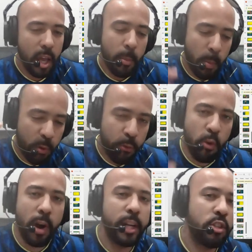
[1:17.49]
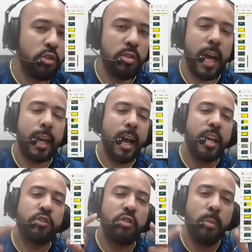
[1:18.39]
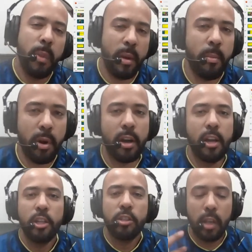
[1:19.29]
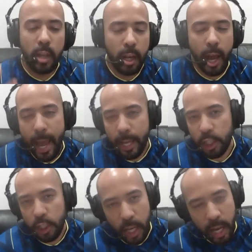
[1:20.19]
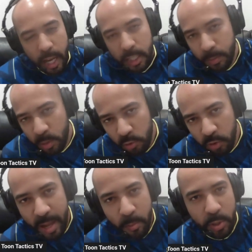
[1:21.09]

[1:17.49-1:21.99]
But before I do that, guys, remember to like, share, and subscribe.